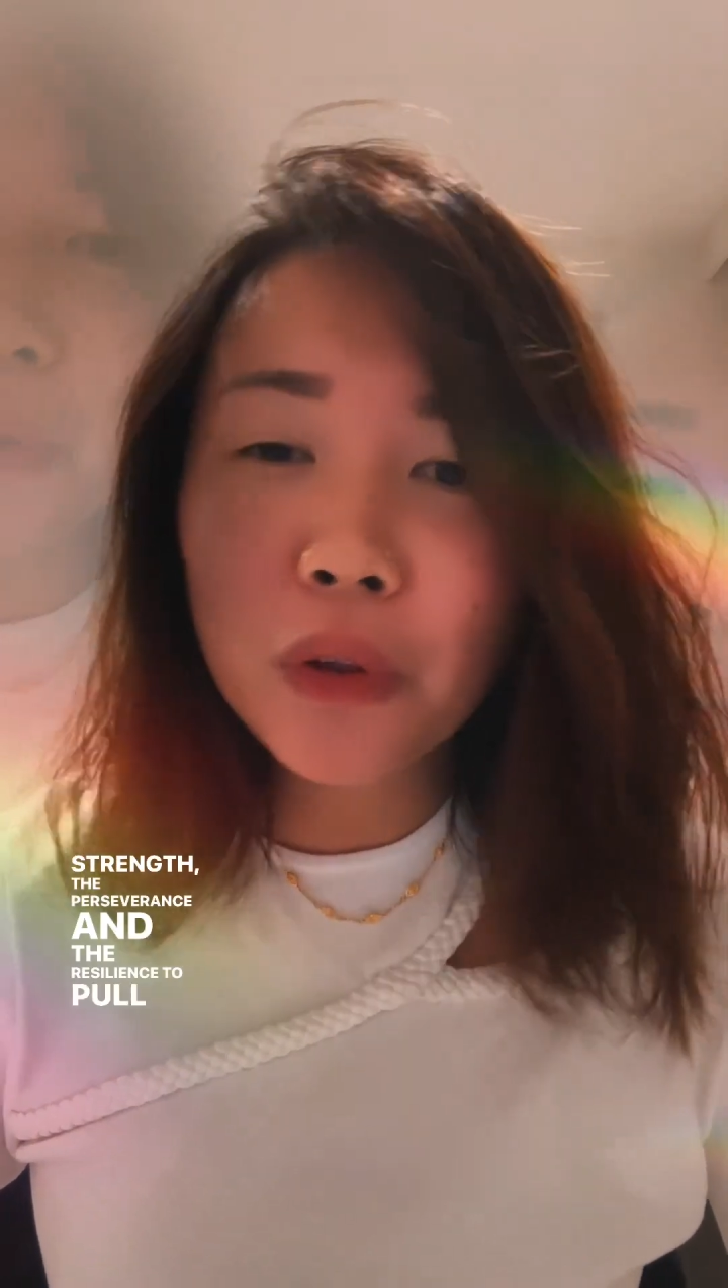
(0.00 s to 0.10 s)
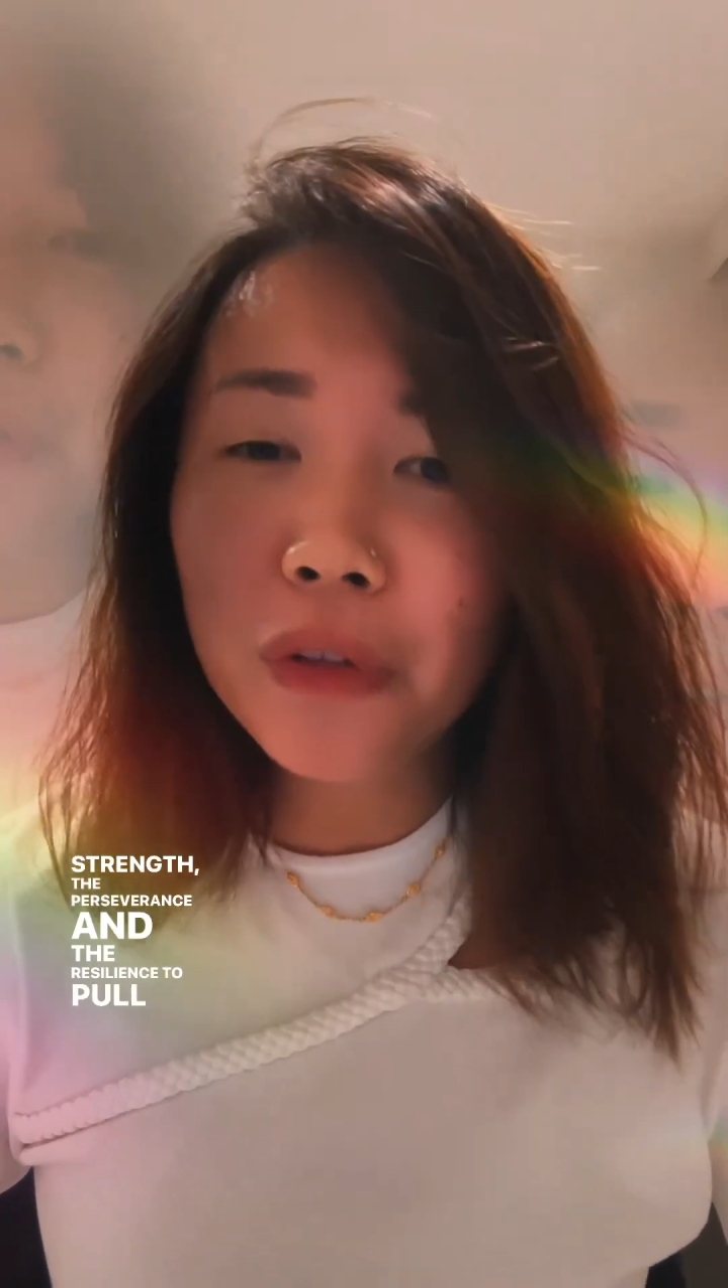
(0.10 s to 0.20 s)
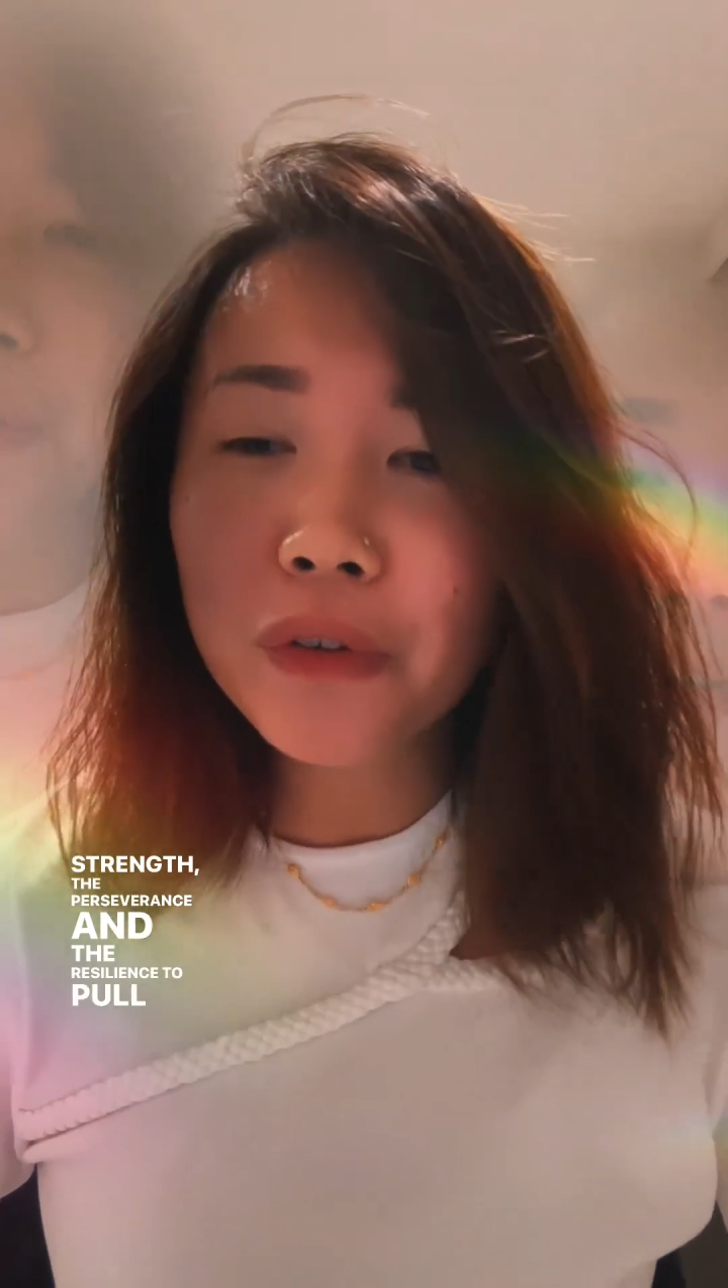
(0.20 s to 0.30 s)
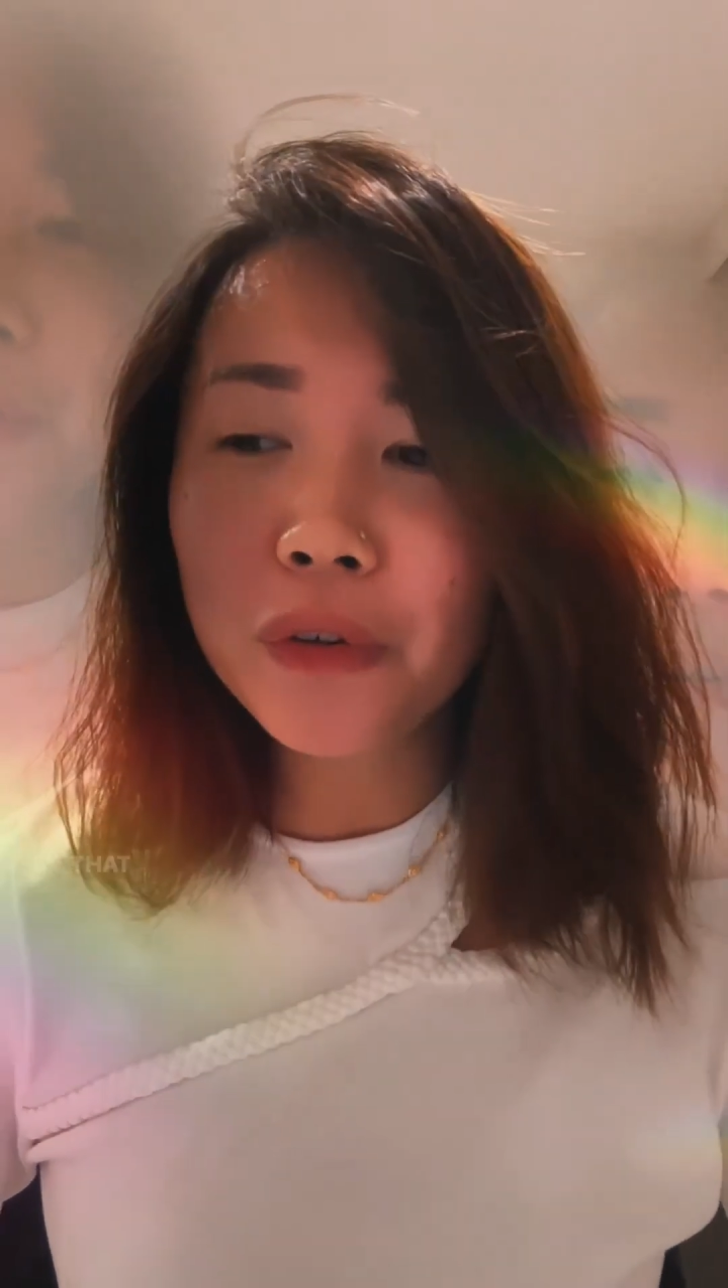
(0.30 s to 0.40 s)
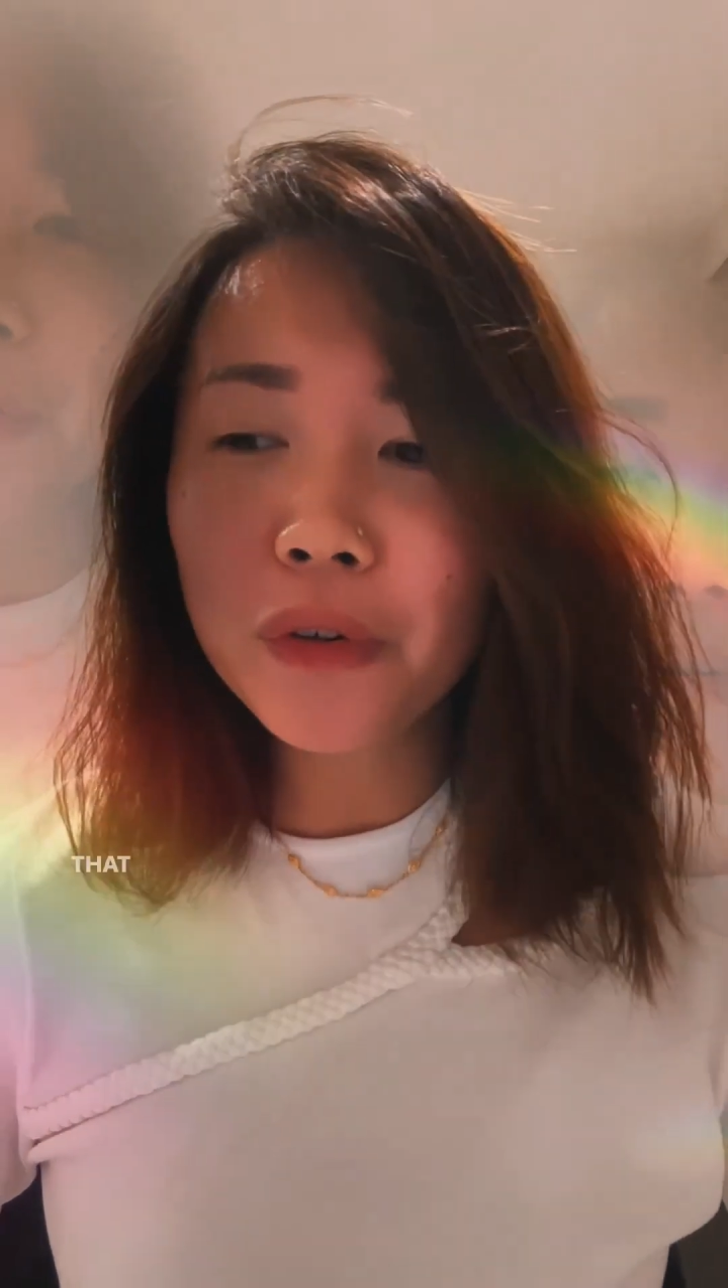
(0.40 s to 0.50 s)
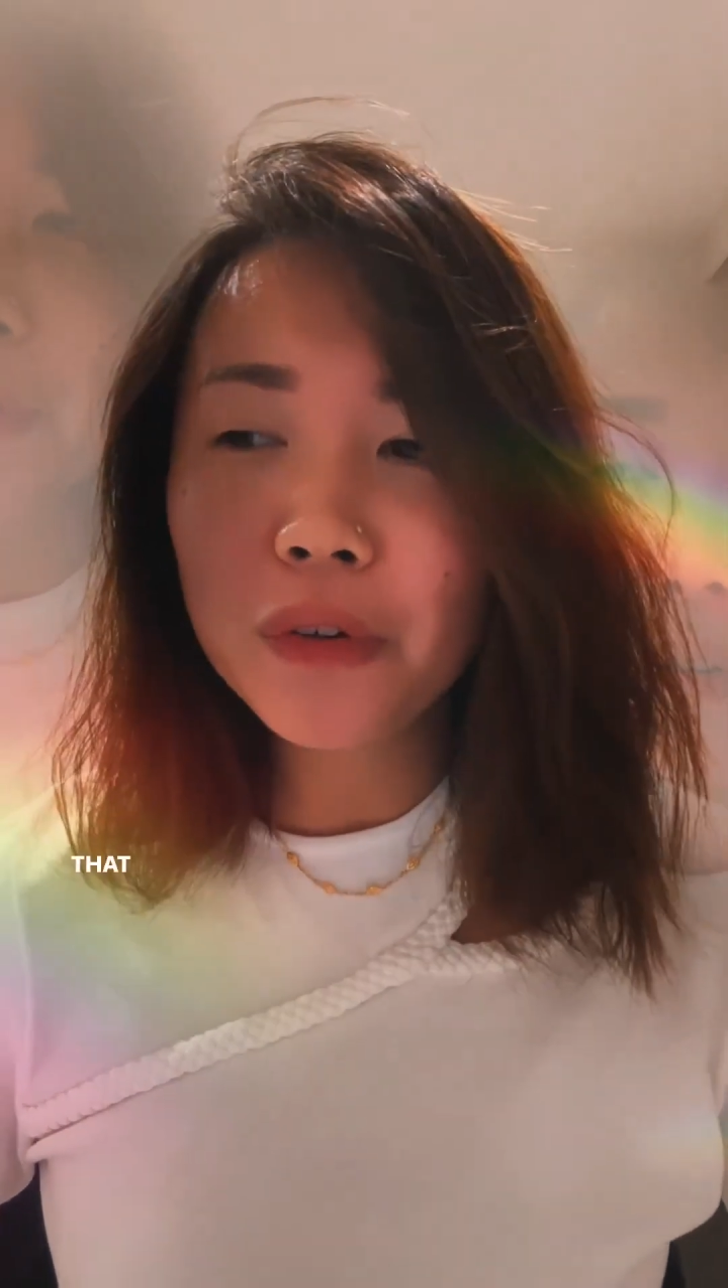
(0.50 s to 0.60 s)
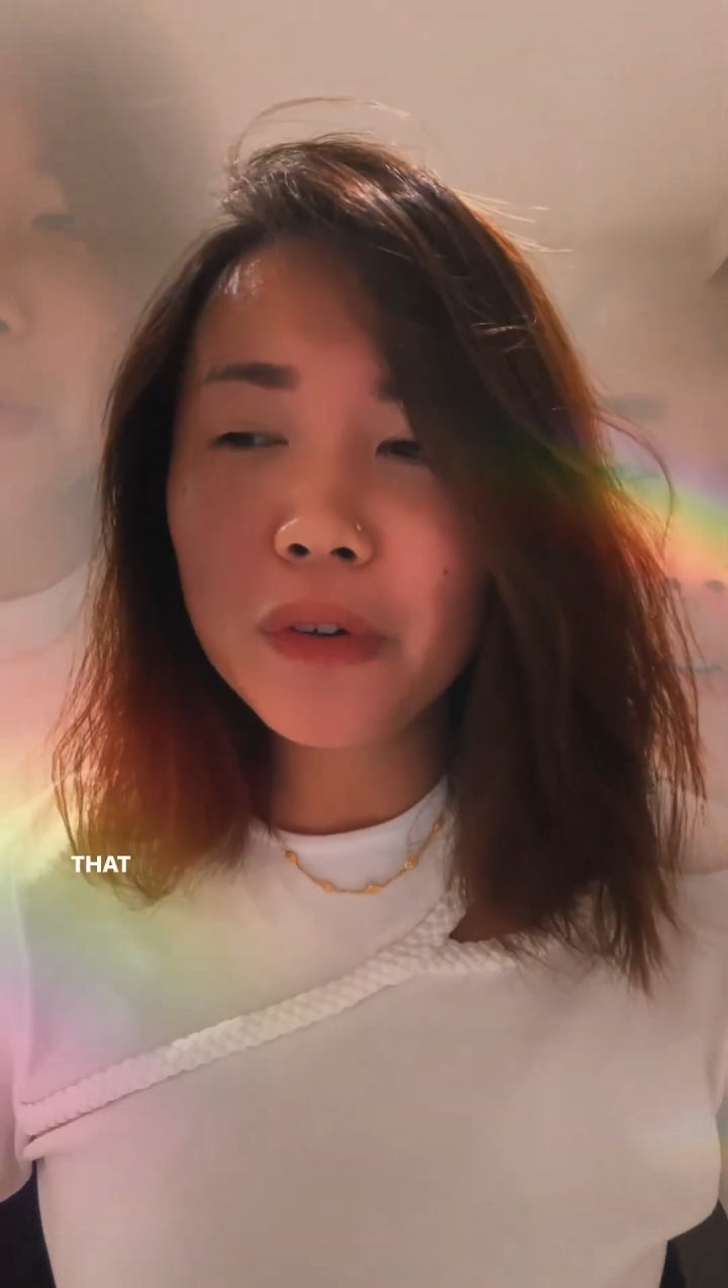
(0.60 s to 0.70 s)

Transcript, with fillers: through